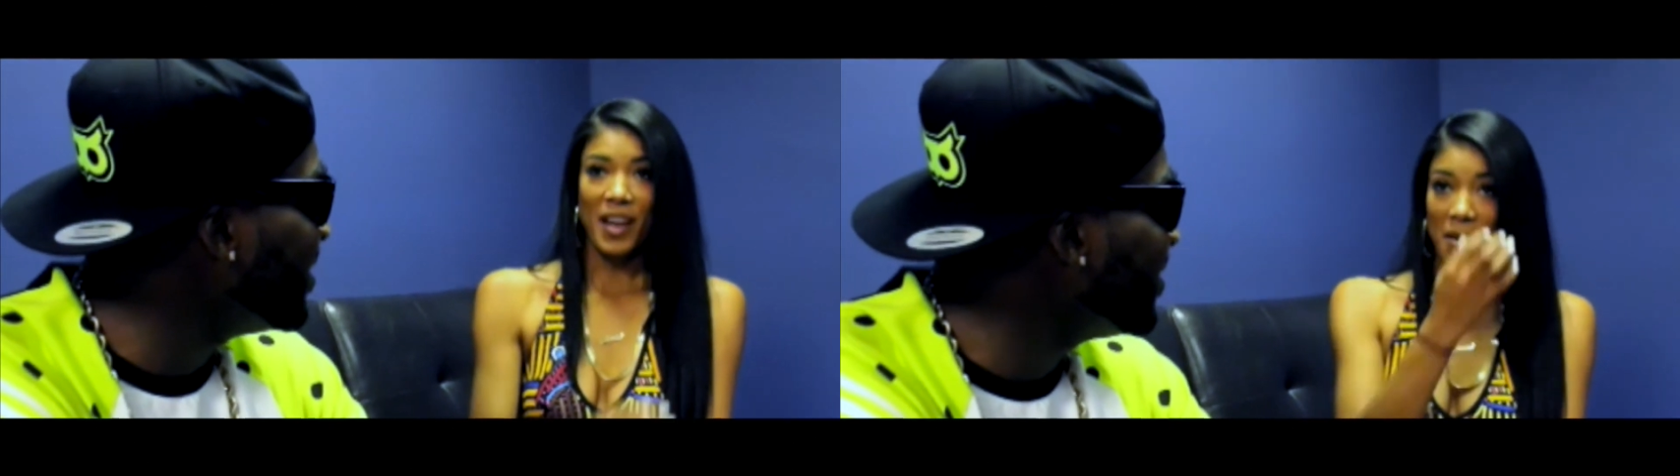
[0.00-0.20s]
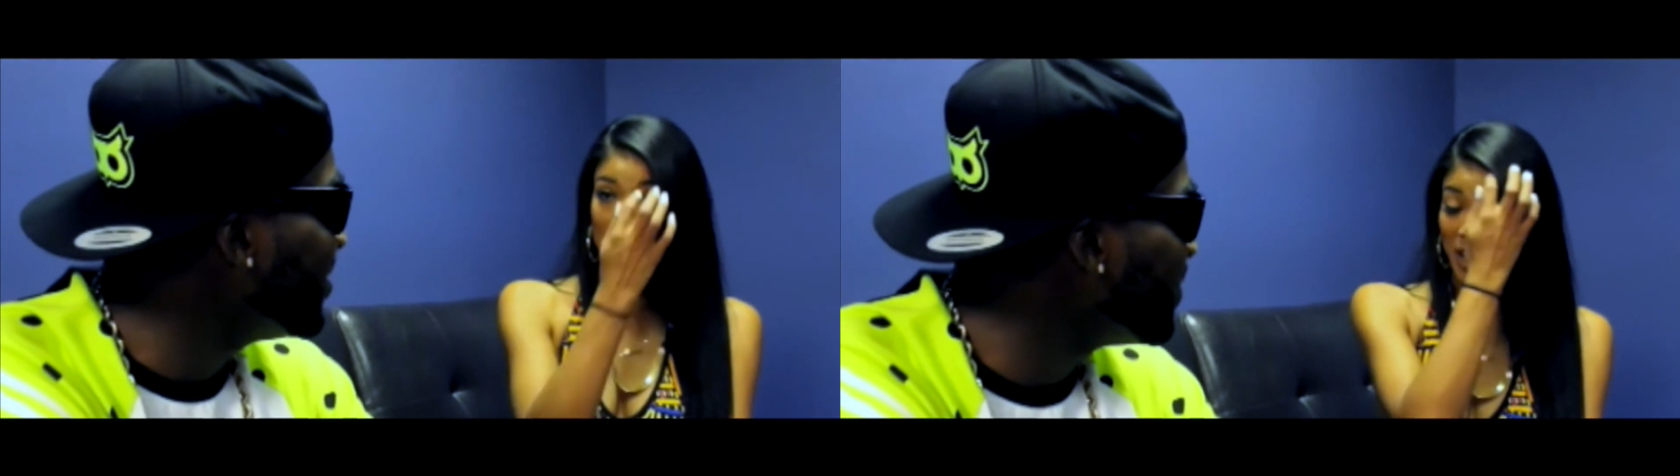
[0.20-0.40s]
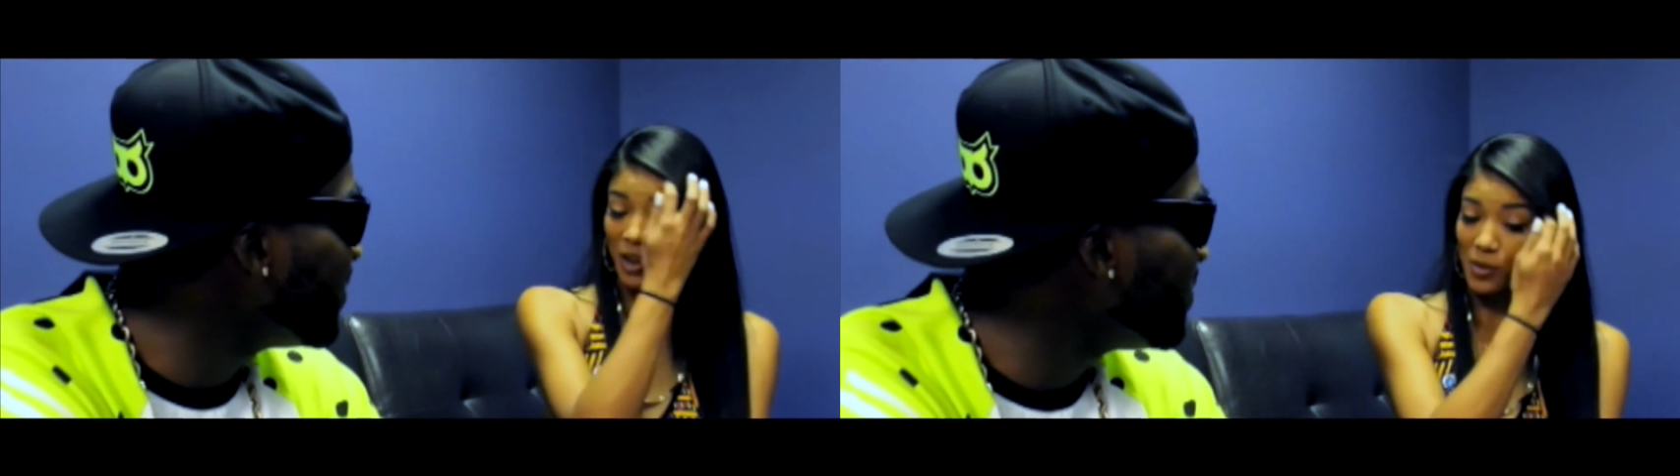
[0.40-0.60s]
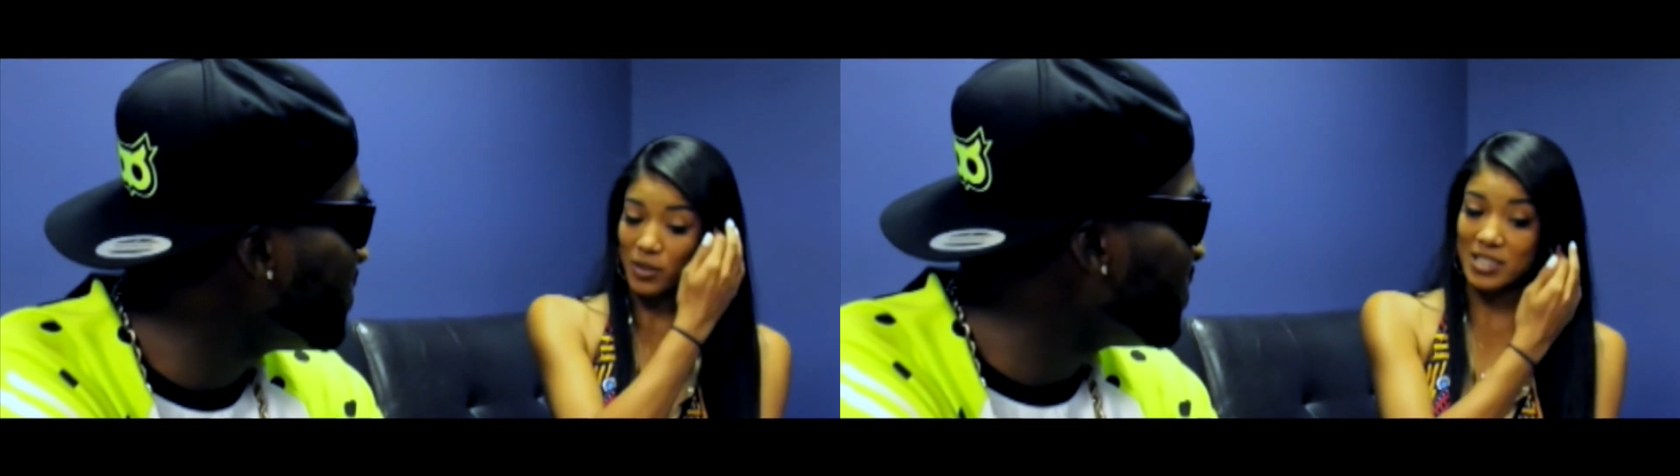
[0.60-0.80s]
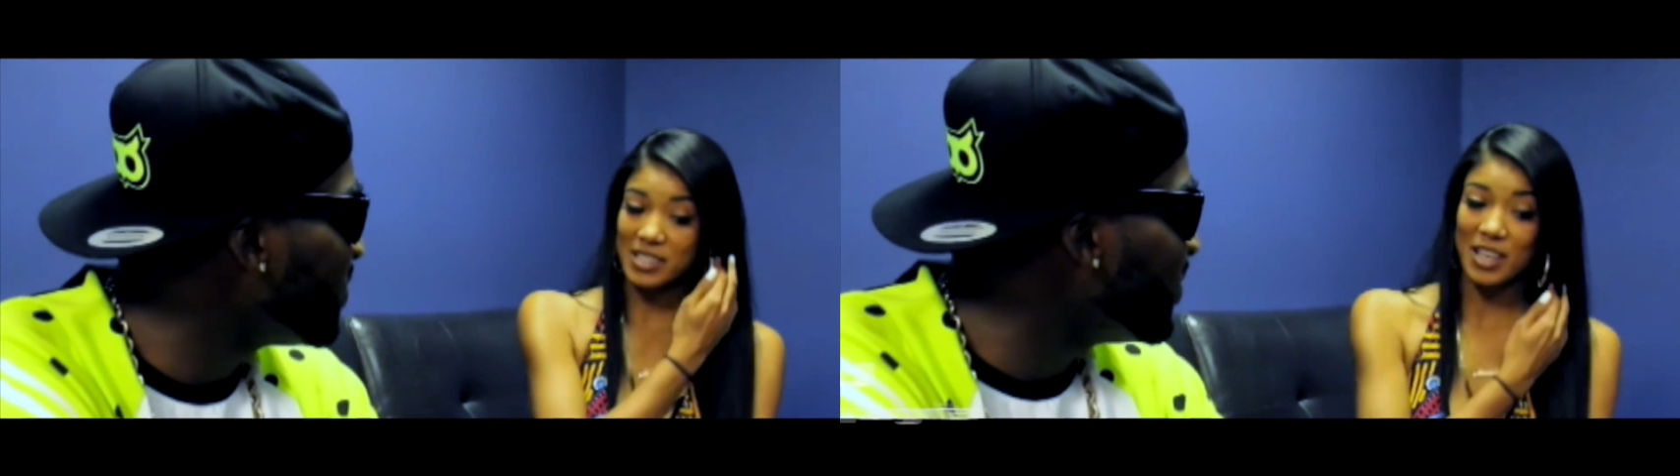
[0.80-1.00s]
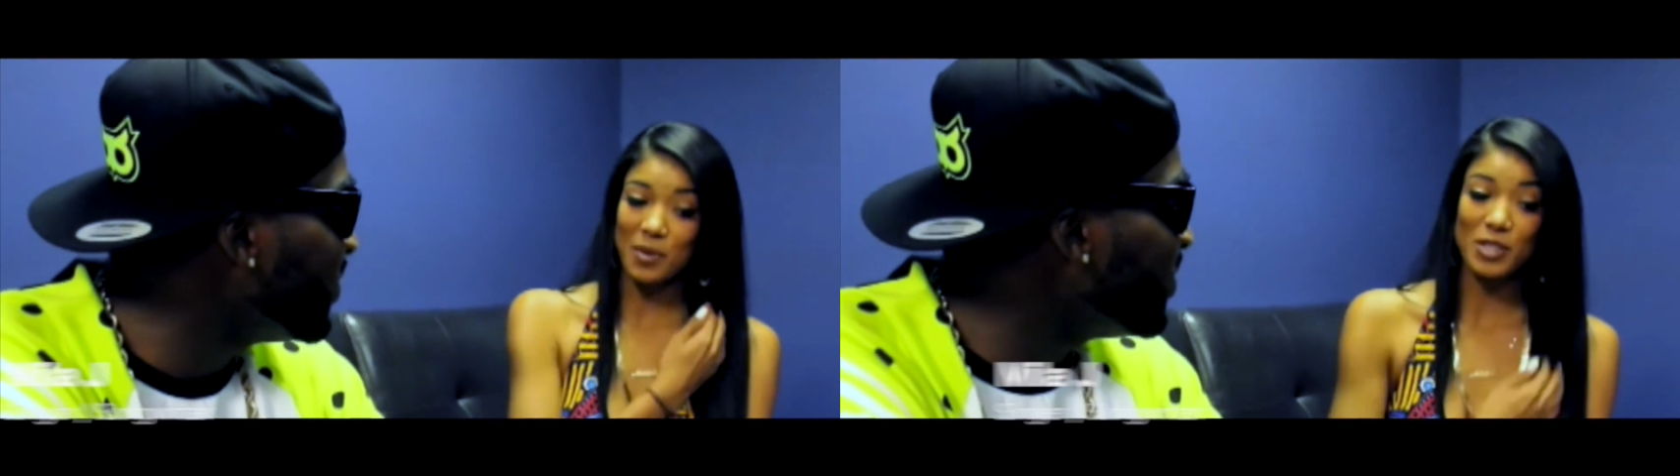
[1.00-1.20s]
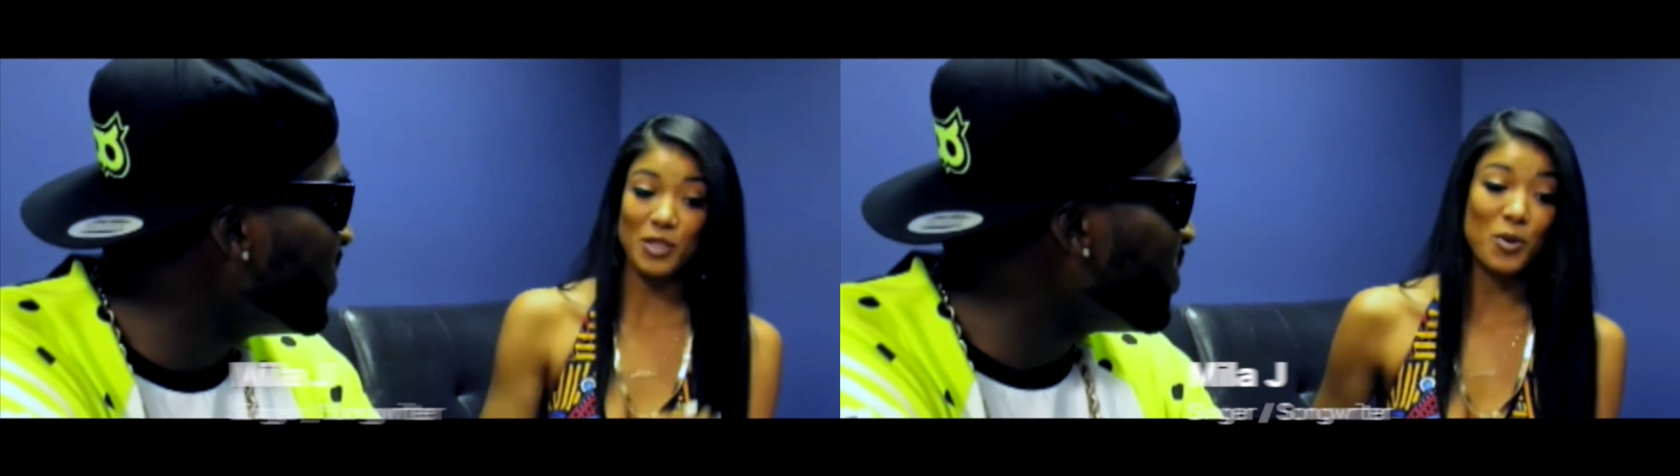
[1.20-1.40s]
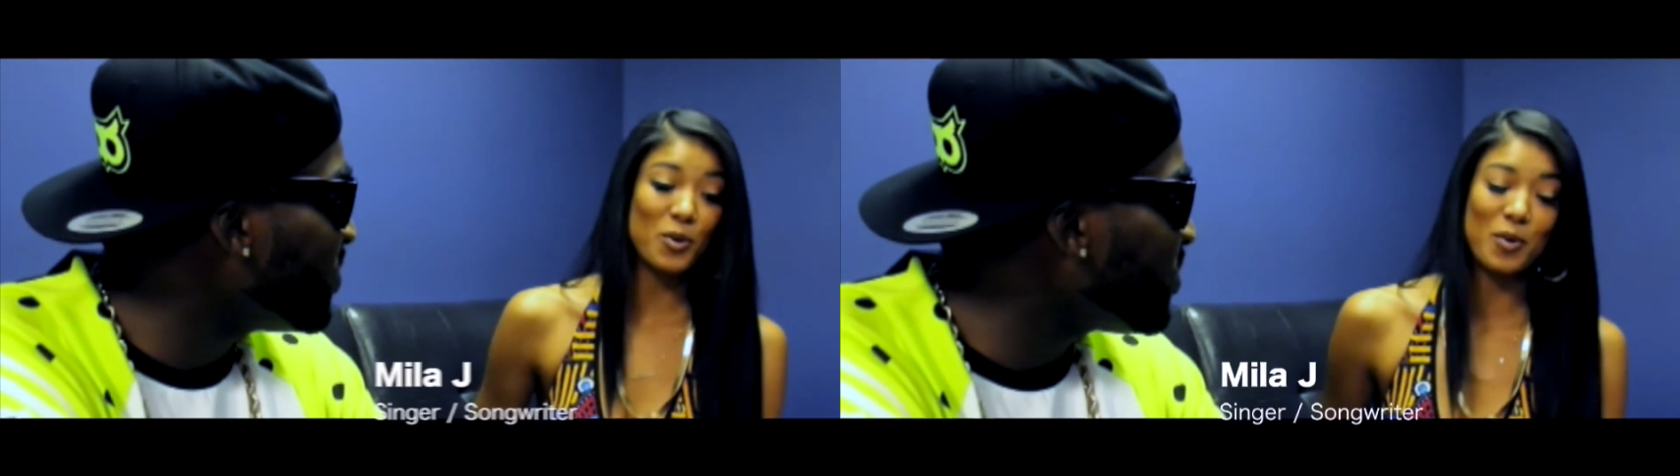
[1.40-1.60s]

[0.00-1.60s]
I mean, it was cool.